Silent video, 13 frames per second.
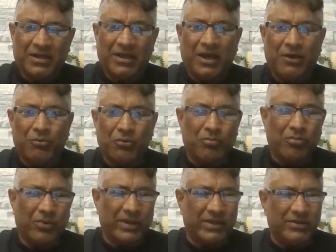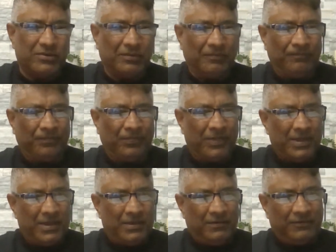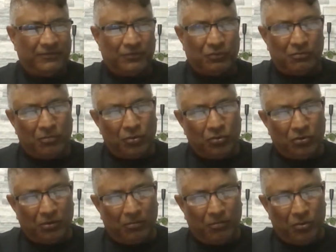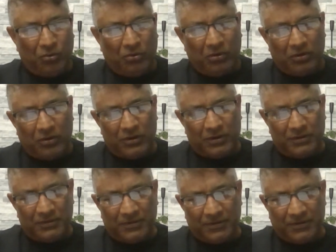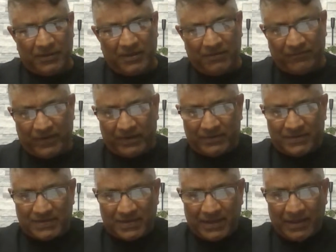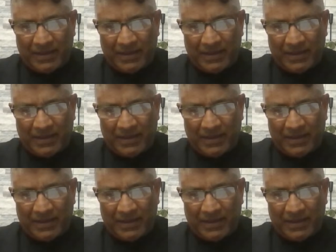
I would bring you. So more on the event.